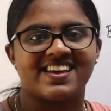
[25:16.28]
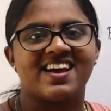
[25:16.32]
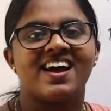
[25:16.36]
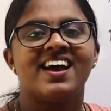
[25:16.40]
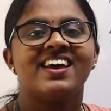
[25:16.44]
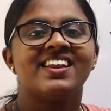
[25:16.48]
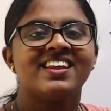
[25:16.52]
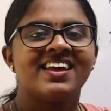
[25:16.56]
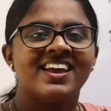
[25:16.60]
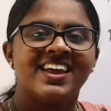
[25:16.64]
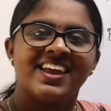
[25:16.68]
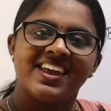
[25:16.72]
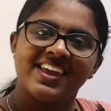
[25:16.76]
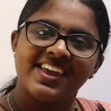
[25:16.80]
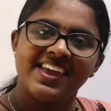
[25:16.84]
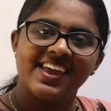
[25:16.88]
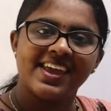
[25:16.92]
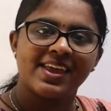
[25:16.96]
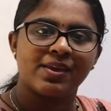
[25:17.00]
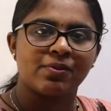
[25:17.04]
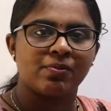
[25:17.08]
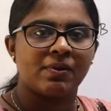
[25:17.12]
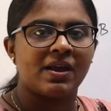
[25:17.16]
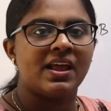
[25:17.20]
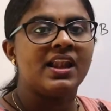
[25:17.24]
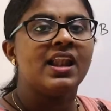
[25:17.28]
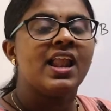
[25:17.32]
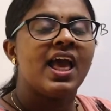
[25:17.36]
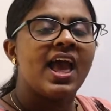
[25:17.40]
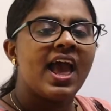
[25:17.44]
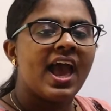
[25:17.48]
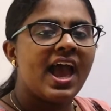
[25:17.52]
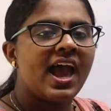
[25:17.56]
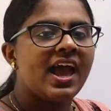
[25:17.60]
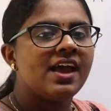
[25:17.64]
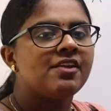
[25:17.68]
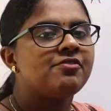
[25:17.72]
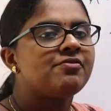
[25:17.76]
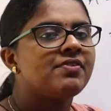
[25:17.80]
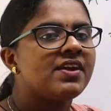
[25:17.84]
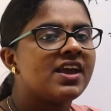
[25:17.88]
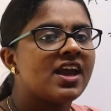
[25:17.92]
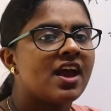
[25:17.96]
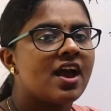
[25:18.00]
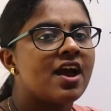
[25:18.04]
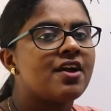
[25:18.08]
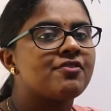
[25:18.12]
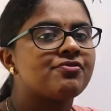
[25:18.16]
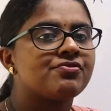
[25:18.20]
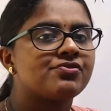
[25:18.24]
are equal, and we
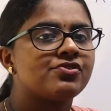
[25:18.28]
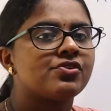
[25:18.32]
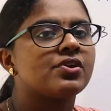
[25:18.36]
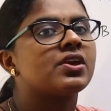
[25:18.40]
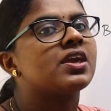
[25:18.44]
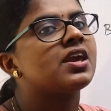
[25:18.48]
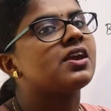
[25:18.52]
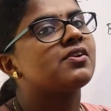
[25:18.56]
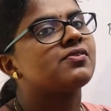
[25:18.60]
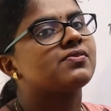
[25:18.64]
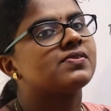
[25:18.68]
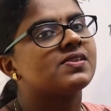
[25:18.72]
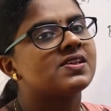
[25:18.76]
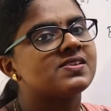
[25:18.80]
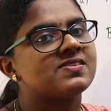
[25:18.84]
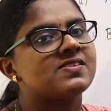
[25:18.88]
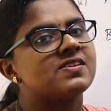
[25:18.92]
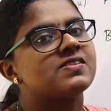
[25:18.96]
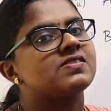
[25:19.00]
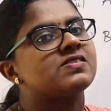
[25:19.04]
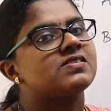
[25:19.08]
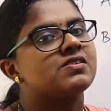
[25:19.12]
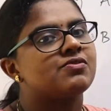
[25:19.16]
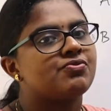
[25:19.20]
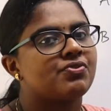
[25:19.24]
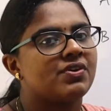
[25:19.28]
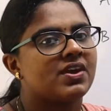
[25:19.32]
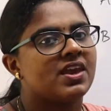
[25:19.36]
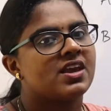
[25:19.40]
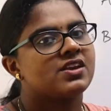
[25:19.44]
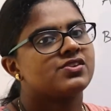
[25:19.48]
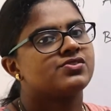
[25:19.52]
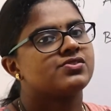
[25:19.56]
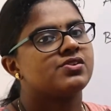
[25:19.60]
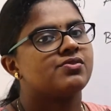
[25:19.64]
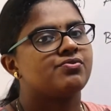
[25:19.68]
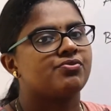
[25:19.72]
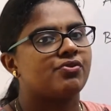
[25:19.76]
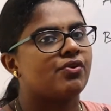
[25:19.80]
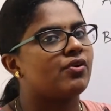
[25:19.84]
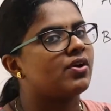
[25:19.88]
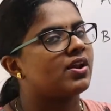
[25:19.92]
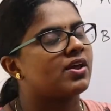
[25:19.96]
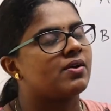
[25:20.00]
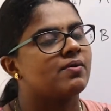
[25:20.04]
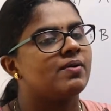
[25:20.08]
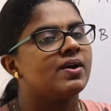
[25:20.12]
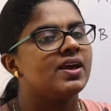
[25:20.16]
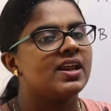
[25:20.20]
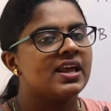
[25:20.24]
have to give the justification for
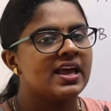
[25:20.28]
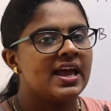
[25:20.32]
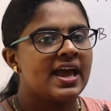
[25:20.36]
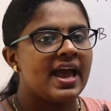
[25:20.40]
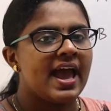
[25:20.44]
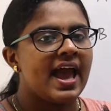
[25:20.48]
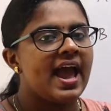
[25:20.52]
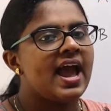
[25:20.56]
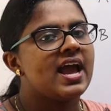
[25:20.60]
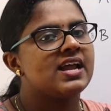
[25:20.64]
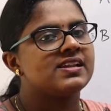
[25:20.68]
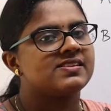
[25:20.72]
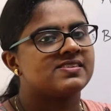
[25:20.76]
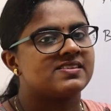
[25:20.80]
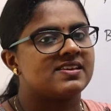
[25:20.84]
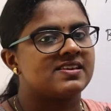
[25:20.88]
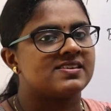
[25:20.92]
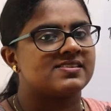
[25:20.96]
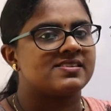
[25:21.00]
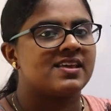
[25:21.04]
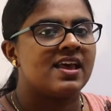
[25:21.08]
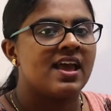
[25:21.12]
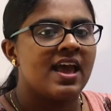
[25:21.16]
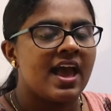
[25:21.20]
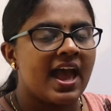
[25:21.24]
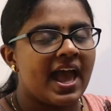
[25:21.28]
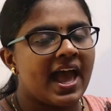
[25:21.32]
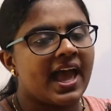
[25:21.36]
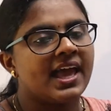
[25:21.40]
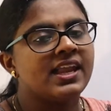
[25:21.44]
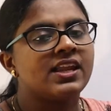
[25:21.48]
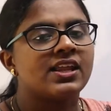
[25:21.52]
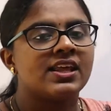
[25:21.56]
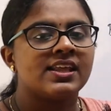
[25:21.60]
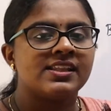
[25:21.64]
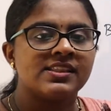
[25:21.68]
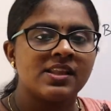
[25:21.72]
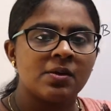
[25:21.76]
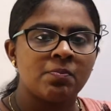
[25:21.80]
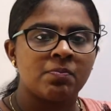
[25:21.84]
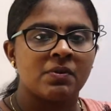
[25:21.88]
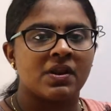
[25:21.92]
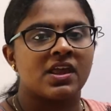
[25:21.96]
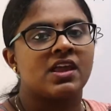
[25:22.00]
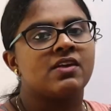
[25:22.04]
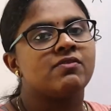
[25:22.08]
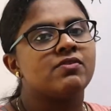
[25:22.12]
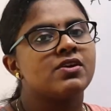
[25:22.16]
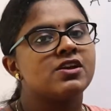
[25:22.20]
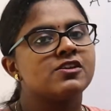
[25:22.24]
our answers. And in the
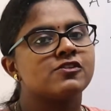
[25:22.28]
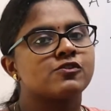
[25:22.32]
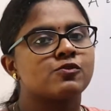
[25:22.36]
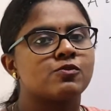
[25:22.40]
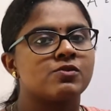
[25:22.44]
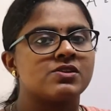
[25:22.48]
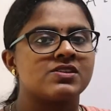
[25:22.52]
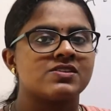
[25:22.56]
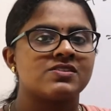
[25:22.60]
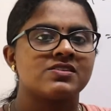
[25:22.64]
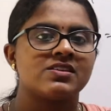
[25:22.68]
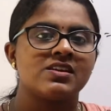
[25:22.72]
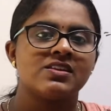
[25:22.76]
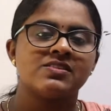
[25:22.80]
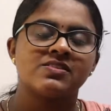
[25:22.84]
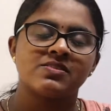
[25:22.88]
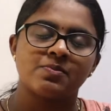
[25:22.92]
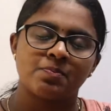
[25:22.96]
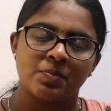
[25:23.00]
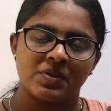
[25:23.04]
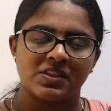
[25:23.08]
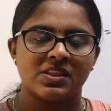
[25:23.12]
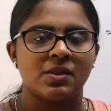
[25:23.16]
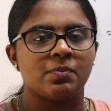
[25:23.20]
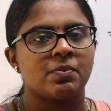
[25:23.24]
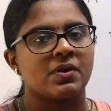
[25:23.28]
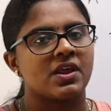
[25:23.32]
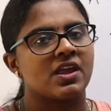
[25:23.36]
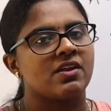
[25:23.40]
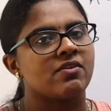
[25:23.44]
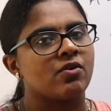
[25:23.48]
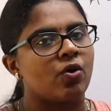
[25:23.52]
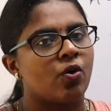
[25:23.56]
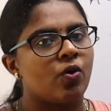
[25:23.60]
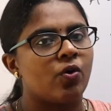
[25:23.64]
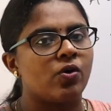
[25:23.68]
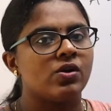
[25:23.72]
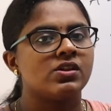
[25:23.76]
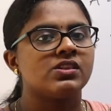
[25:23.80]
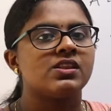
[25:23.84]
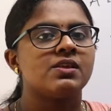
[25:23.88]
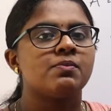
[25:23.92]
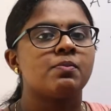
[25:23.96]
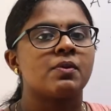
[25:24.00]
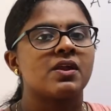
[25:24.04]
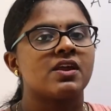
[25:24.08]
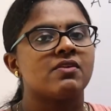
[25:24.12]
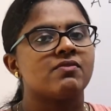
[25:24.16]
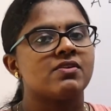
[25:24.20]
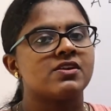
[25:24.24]
previous questions, all the
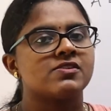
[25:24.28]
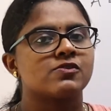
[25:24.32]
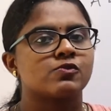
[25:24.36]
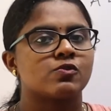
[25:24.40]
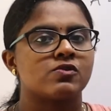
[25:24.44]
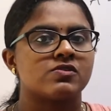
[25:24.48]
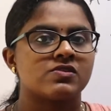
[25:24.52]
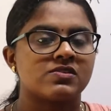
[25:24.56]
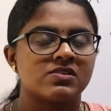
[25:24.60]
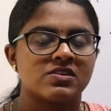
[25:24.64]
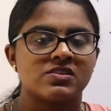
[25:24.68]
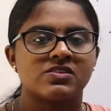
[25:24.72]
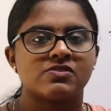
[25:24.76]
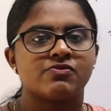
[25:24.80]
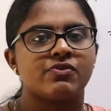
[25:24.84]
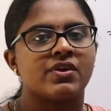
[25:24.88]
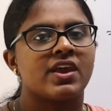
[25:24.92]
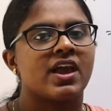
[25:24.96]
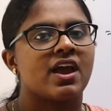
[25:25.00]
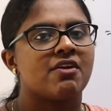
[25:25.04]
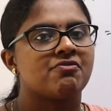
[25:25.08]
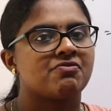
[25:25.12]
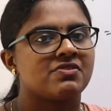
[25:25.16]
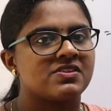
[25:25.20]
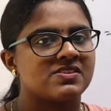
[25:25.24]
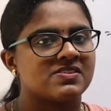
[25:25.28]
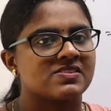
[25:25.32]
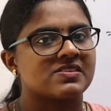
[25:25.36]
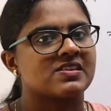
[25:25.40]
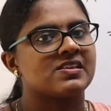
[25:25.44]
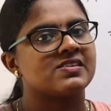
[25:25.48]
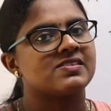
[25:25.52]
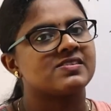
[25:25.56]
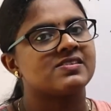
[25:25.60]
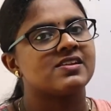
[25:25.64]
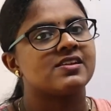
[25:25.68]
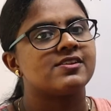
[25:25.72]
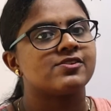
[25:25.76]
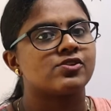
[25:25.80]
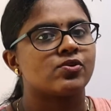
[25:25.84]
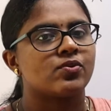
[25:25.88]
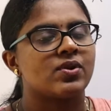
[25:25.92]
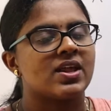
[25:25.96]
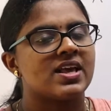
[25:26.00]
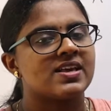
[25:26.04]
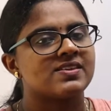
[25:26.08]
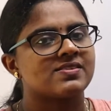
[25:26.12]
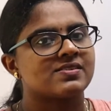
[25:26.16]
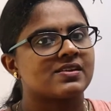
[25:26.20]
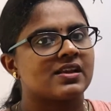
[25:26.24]
previous questions we have discussed in
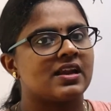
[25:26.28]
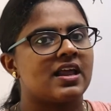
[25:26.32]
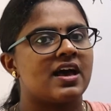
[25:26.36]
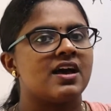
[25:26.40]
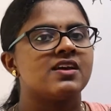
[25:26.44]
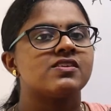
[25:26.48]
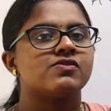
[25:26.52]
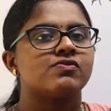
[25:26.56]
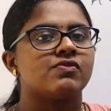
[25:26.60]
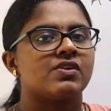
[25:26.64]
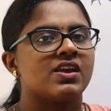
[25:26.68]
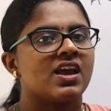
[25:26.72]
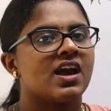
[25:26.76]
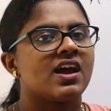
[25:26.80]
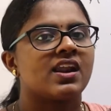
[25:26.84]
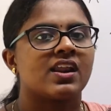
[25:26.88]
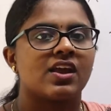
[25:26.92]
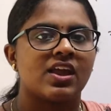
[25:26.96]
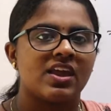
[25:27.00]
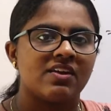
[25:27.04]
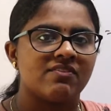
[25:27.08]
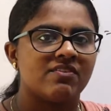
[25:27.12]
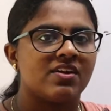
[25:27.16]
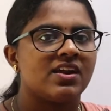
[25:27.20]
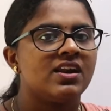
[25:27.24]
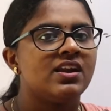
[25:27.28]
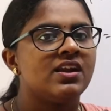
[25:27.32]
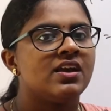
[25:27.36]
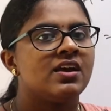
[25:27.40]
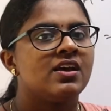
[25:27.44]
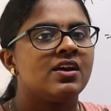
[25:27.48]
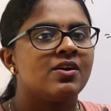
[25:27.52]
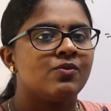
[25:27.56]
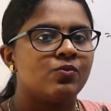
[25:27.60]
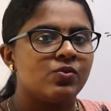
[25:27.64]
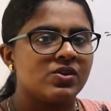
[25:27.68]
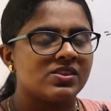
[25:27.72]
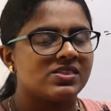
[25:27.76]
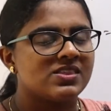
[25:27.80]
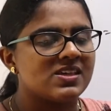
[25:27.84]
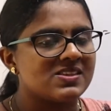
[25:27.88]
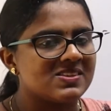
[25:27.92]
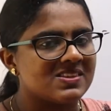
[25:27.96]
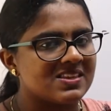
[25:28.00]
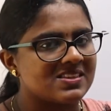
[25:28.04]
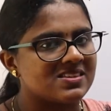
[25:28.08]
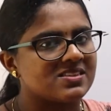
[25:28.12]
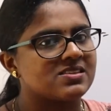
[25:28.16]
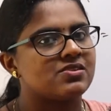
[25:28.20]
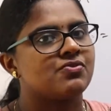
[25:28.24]
today's class, we are given with the
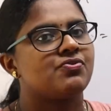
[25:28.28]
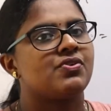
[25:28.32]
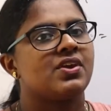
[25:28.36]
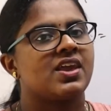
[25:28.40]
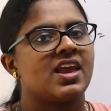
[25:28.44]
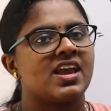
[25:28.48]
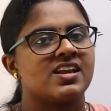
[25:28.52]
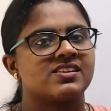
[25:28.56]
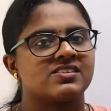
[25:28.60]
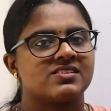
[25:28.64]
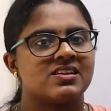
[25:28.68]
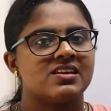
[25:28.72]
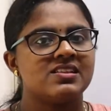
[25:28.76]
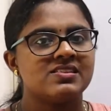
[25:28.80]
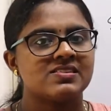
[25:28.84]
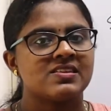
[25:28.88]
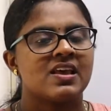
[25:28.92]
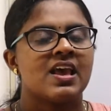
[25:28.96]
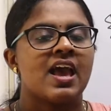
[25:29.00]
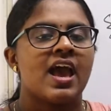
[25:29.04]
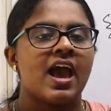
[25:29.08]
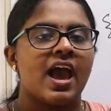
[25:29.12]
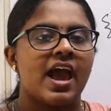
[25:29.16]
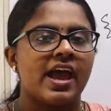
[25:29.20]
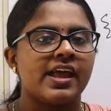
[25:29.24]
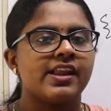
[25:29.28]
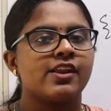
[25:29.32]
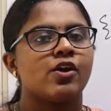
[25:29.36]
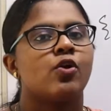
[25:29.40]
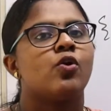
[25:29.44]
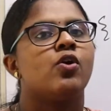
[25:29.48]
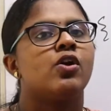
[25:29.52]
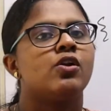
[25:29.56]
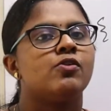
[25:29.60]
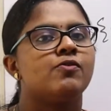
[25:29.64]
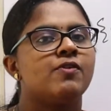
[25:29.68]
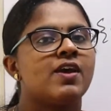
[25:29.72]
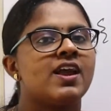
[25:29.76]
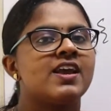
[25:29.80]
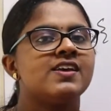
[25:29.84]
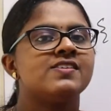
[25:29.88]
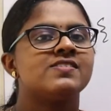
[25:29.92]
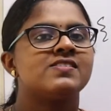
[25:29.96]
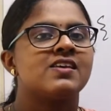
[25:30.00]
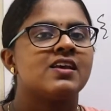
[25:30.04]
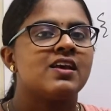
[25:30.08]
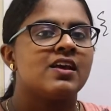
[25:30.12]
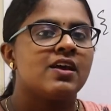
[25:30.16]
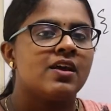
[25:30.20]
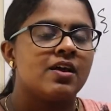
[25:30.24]
justifications, and
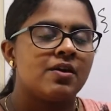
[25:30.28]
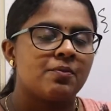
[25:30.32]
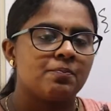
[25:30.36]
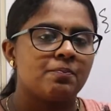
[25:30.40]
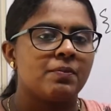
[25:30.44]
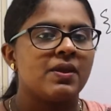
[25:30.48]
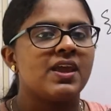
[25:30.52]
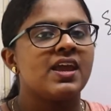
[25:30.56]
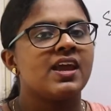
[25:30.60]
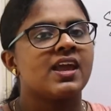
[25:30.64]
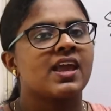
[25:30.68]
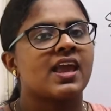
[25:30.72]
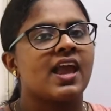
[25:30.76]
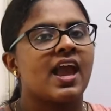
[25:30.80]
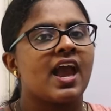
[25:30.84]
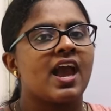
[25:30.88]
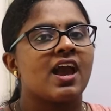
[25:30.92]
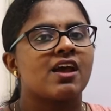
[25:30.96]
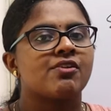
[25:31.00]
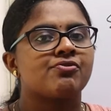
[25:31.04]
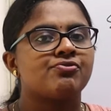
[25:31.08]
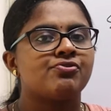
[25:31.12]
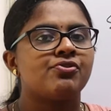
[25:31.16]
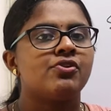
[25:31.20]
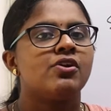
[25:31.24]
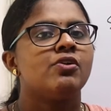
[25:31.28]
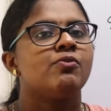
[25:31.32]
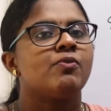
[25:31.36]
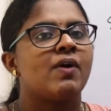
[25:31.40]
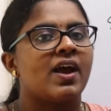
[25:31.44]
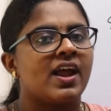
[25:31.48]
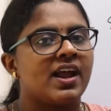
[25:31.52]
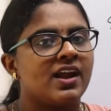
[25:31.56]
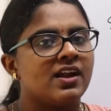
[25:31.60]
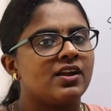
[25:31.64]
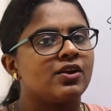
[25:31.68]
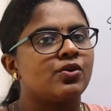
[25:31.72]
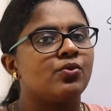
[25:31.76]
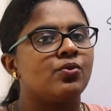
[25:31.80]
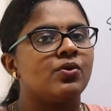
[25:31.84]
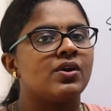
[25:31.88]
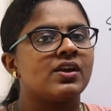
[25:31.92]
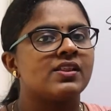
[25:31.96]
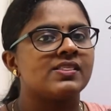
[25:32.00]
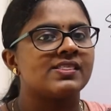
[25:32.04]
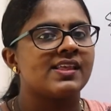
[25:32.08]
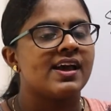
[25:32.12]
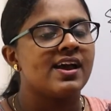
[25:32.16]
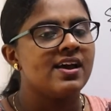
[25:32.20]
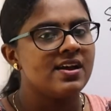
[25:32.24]
always be careful while
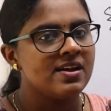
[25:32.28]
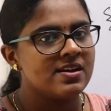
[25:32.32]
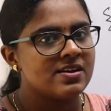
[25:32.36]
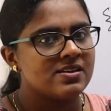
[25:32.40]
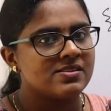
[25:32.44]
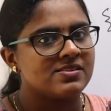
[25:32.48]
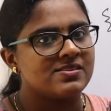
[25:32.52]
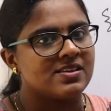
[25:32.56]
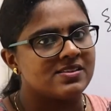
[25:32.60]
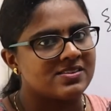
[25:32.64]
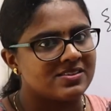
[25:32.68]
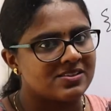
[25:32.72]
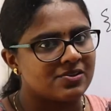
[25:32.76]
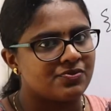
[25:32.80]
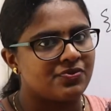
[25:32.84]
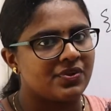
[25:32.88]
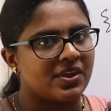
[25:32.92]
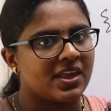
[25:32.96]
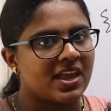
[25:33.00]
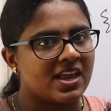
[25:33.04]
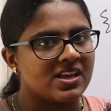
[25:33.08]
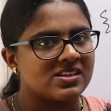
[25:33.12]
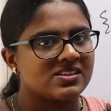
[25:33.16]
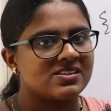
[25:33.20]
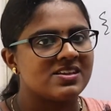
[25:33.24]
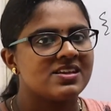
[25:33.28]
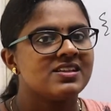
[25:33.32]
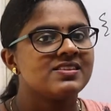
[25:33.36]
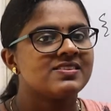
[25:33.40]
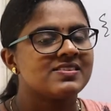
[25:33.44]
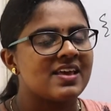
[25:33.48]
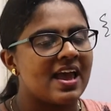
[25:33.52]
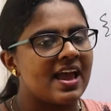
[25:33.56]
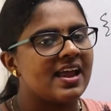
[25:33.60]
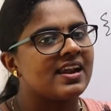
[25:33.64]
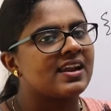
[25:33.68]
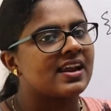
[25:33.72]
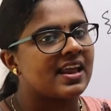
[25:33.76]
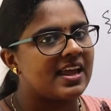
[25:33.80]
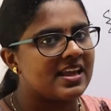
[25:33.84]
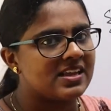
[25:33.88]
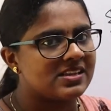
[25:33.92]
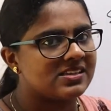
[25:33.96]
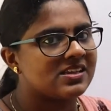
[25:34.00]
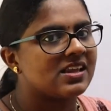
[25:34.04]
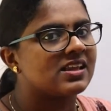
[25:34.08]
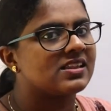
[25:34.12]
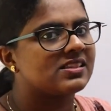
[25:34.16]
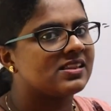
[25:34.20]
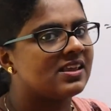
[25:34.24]
doing the justifications and
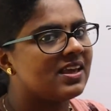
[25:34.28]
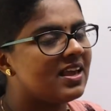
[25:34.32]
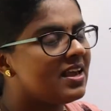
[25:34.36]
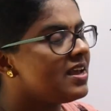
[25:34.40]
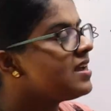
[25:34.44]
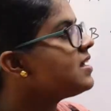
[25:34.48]
writing the